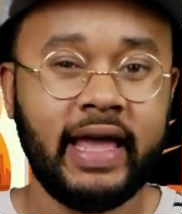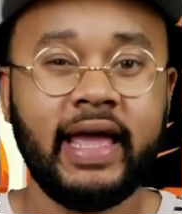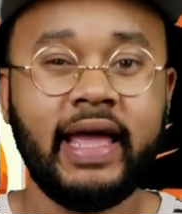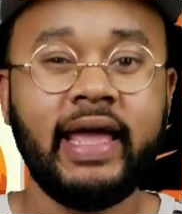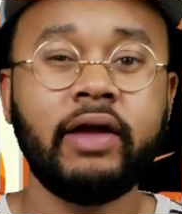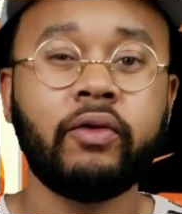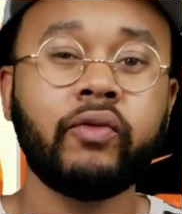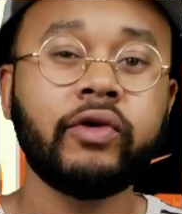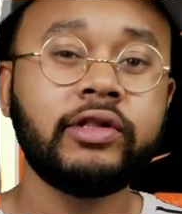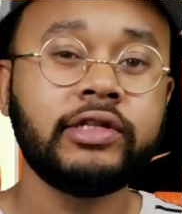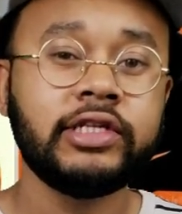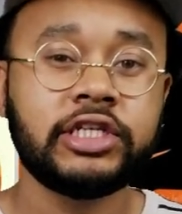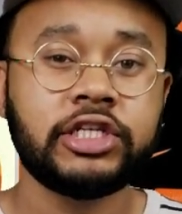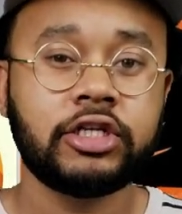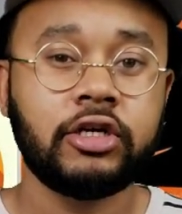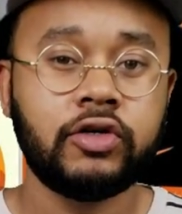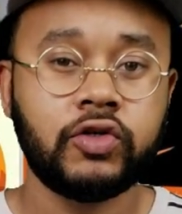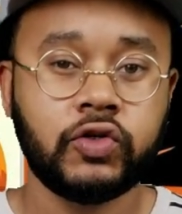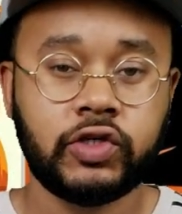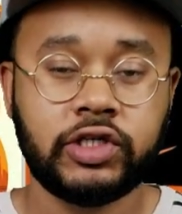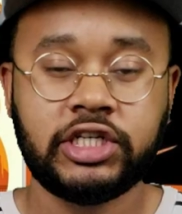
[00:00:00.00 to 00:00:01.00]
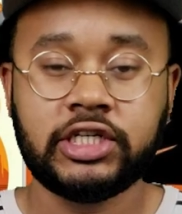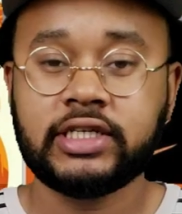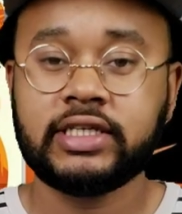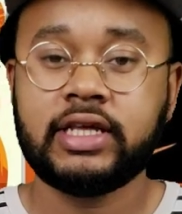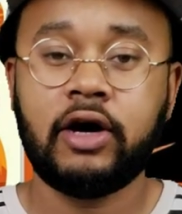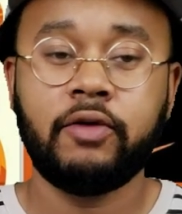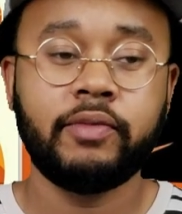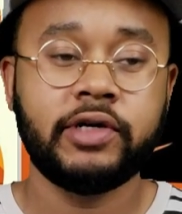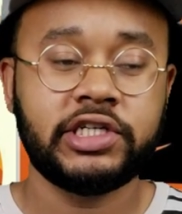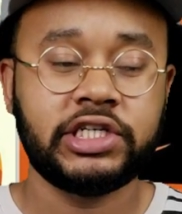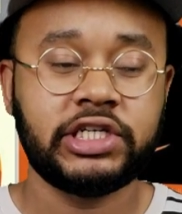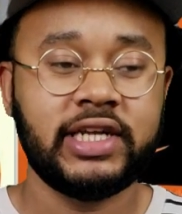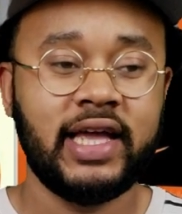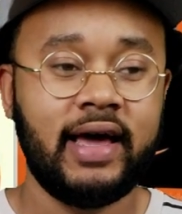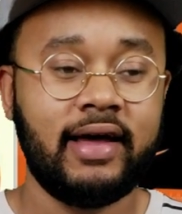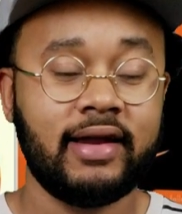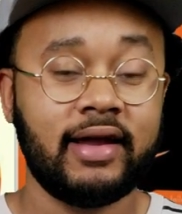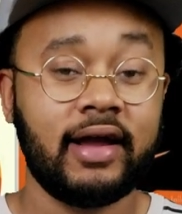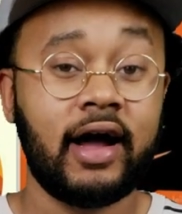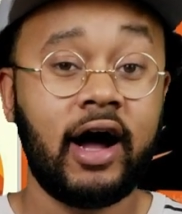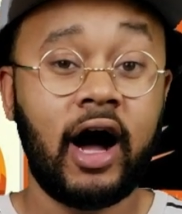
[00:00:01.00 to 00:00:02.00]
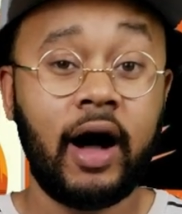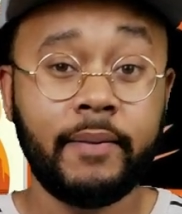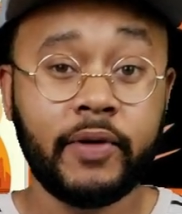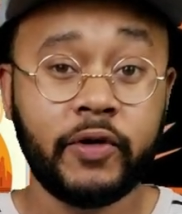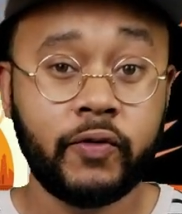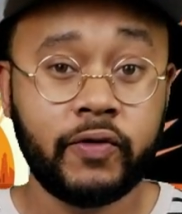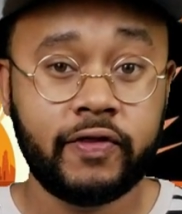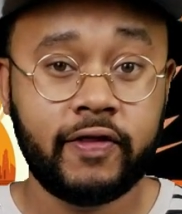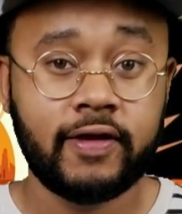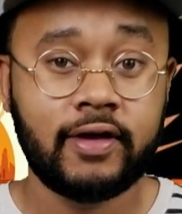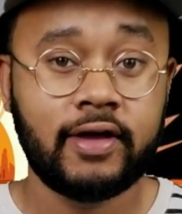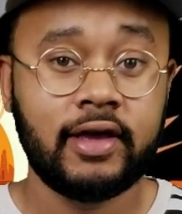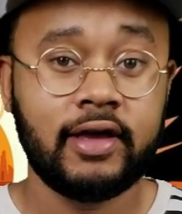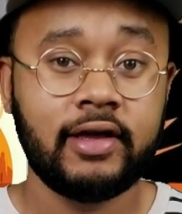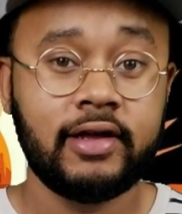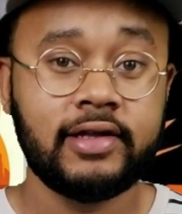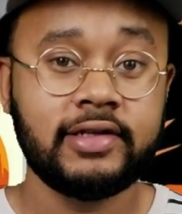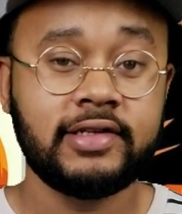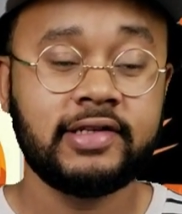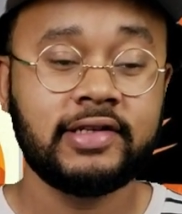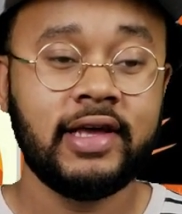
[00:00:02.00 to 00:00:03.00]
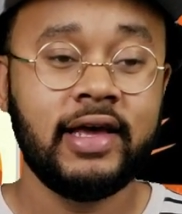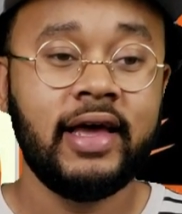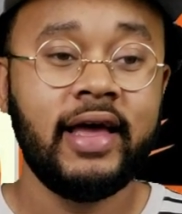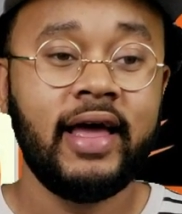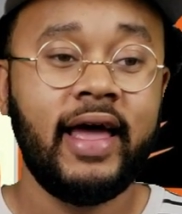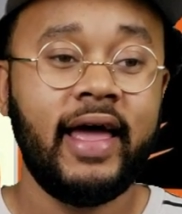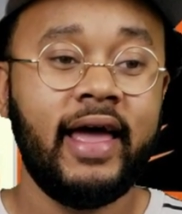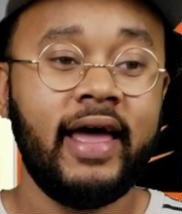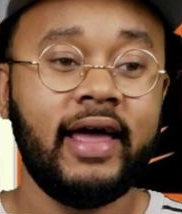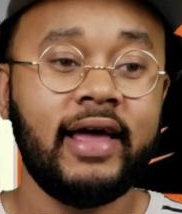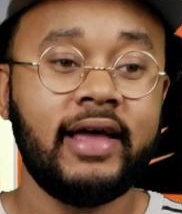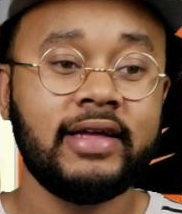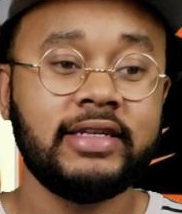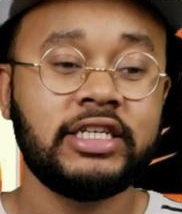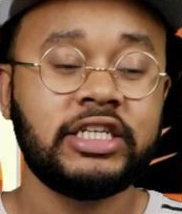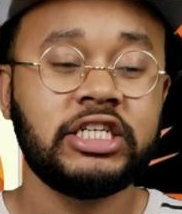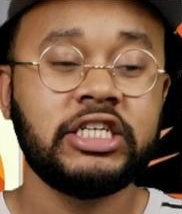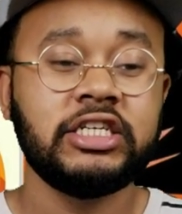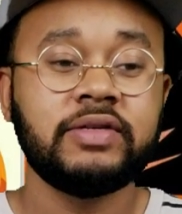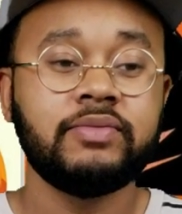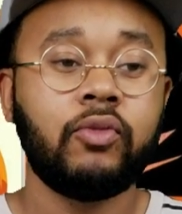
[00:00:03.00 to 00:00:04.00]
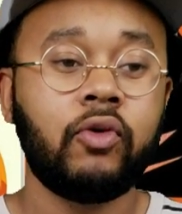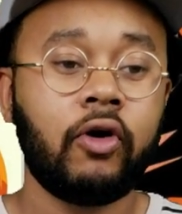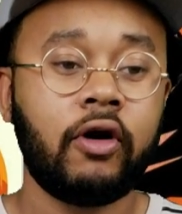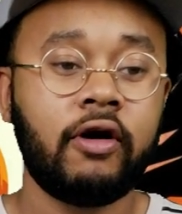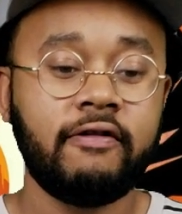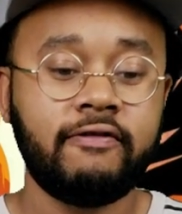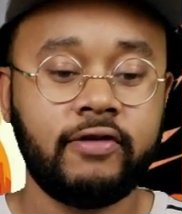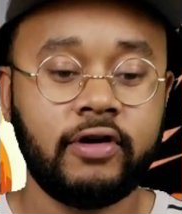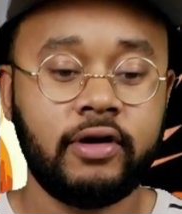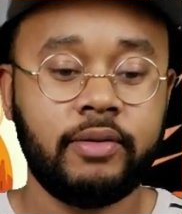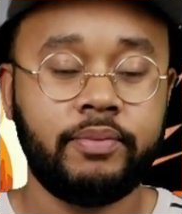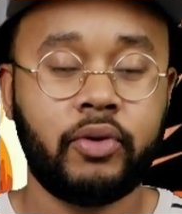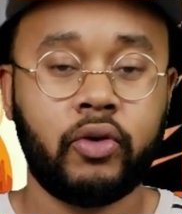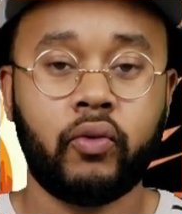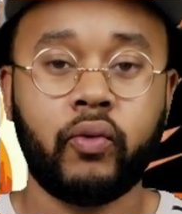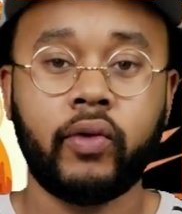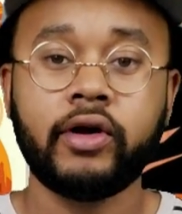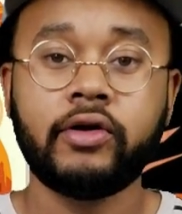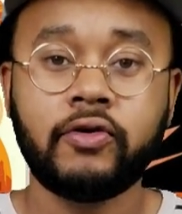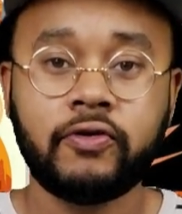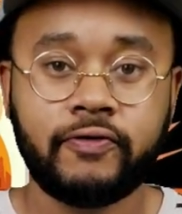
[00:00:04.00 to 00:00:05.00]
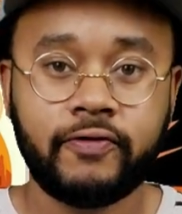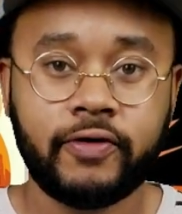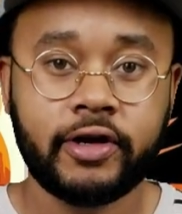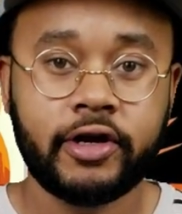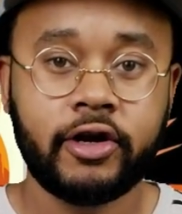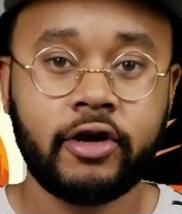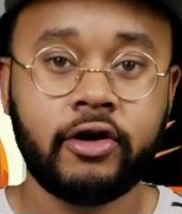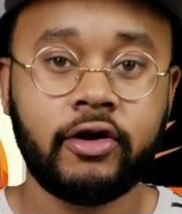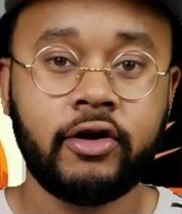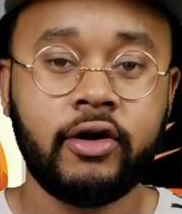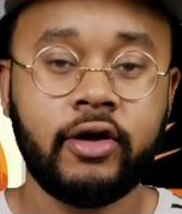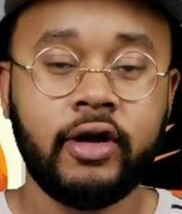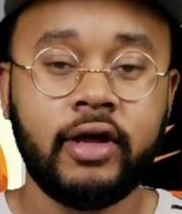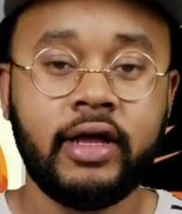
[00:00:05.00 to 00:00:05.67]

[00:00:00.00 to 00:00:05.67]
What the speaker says: It really shows just how much she had in common with the kids, and she's more of a parental figure,